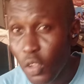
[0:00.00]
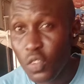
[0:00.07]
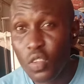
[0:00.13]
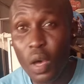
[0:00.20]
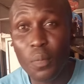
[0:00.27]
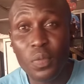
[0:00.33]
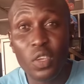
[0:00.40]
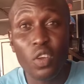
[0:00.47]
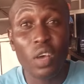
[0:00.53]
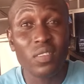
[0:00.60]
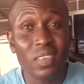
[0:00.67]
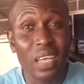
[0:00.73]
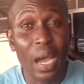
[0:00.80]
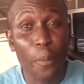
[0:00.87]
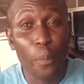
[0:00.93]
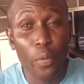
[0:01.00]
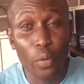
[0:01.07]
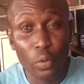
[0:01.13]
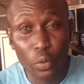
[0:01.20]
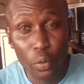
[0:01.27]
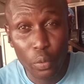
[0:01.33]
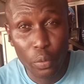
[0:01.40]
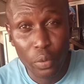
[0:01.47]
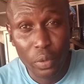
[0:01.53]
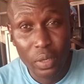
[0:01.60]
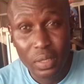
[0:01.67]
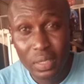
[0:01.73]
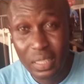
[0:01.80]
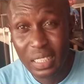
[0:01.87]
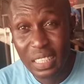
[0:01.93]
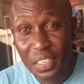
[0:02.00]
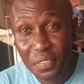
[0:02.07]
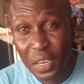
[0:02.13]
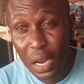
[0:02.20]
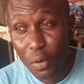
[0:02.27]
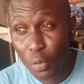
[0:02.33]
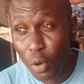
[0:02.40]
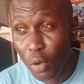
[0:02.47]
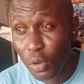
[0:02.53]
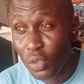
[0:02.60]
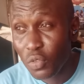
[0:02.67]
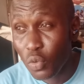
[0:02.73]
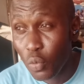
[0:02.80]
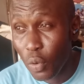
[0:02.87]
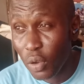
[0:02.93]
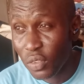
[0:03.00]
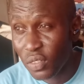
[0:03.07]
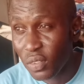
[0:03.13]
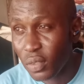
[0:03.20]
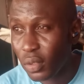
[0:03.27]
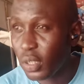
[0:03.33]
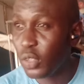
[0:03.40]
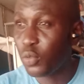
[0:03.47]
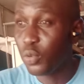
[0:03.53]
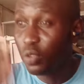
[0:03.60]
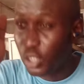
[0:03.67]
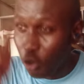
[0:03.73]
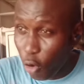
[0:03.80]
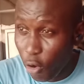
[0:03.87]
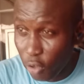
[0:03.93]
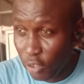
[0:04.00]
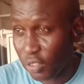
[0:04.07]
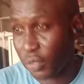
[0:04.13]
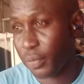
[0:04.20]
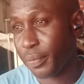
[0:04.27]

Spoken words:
something doesn't happen, the DVR will always do what? Record.